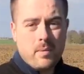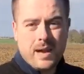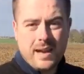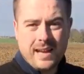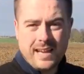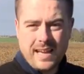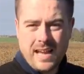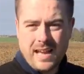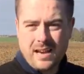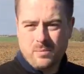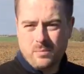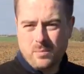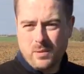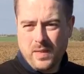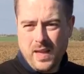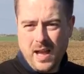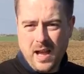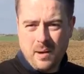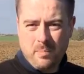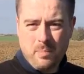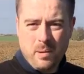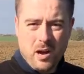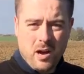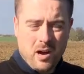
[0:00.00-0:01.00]
Again,
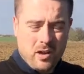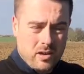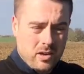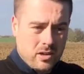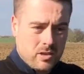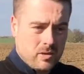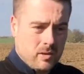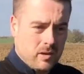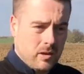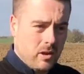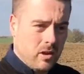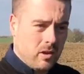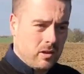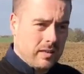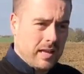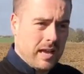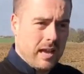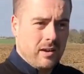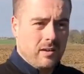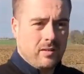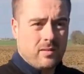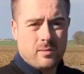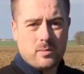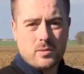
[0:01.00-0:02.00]
without a partner during
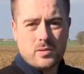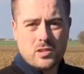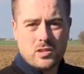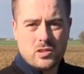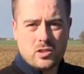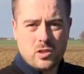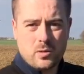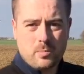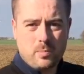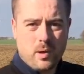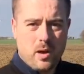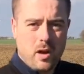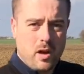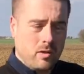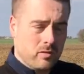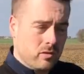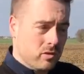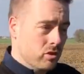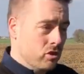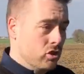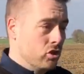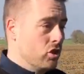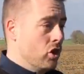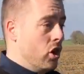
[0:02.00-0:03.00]
lockdown, it's obviously super hard
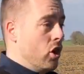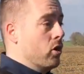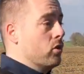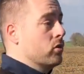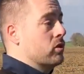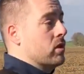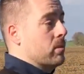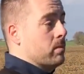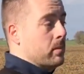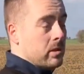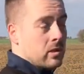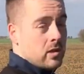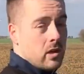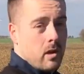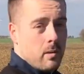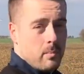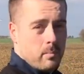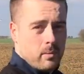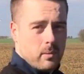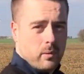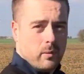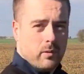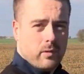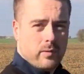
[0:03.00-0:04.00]
to show some
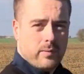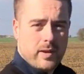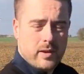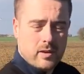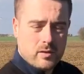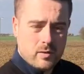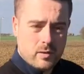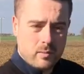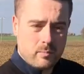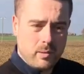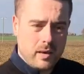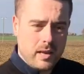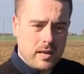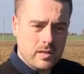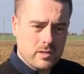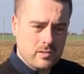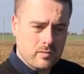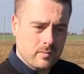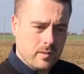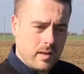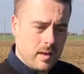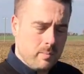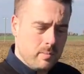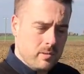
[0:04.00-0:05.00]
examples of entering plays
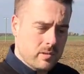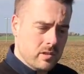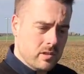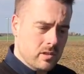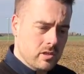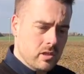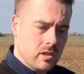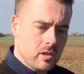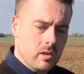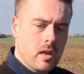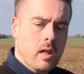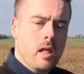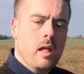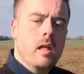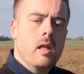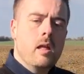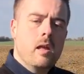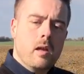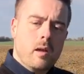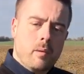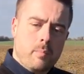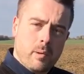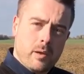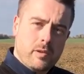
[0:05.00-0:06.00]
from that position,
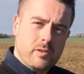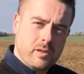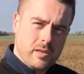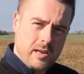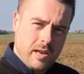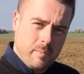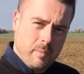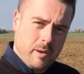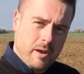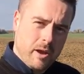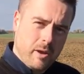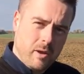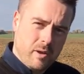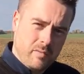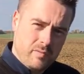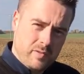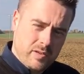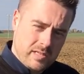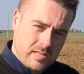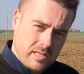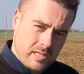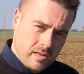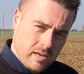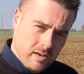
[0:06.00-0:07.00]
but do let me know if
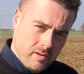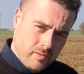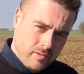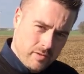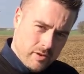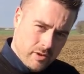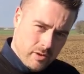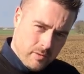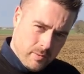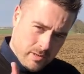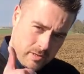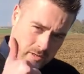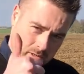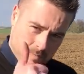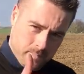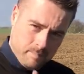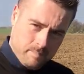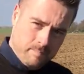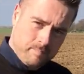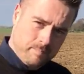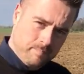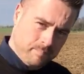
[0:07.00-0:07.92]
this didn't answer your question.